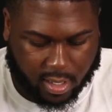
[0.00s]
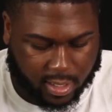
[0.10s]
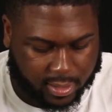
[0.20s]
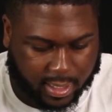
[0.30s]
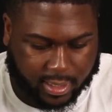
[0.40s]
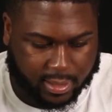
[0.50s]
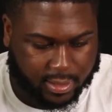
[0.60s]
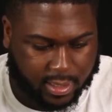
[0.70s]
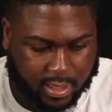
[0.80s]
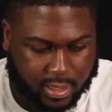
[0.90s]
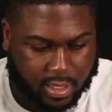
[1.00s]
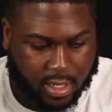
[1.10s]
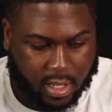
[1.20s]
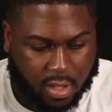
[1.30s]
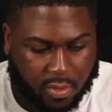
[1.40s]
And like I said,
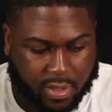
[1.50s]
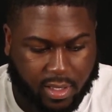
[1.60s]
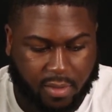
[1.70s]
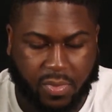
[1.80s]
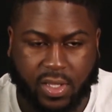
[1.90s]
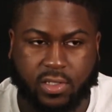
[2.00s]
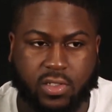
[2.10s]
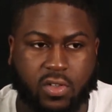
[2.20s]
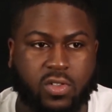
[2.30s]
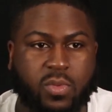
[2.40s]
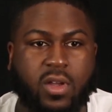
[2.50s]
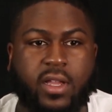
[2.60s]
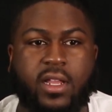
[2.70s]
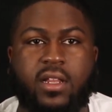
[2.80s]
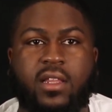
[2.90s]
with him being so
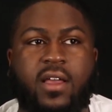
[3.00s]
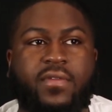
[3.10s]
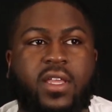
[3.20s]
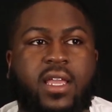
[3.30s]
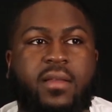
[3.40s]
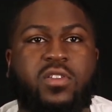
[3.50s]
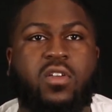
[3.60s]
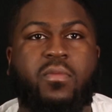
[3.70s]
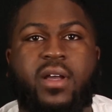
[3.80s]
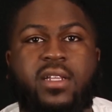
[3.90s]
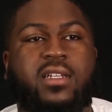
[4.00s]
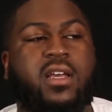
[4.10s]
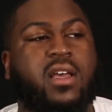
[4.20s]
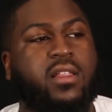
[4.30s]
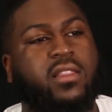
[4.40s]
smart and love the game so much,
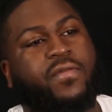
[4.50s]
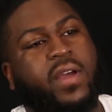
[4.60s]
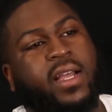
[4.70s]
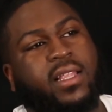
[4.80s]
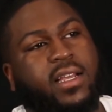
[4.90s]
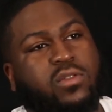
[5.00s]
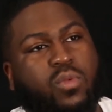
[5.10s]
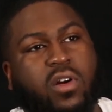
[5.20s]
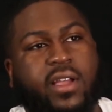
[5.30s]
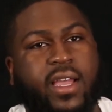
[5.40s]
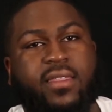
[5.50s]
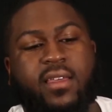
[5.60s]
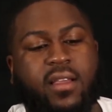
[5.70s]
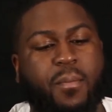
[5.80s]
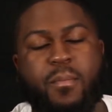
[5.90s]
the fact that his work
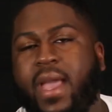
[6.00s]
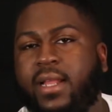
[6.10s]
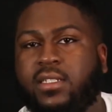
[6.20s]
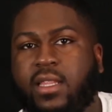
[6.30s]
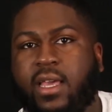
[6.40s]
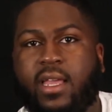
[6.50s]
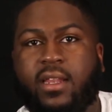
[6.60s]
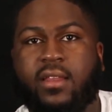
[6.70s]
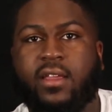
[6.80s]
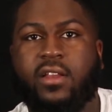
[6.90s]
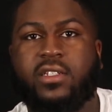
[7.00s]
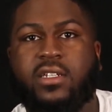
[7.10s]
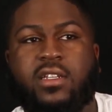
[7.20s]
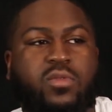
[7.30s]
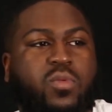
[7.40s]
ethic matched that
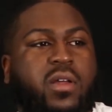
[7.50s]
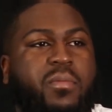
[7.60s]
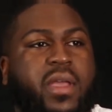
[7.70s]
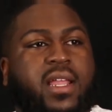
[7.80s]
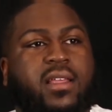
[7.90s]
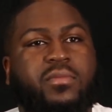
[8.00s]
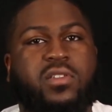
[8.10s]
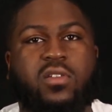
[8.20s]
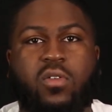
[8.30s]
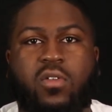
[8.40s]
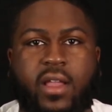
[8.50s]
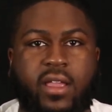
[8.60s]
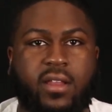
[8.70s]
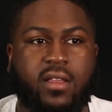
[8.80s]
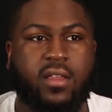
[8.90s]
energy is what made him so great.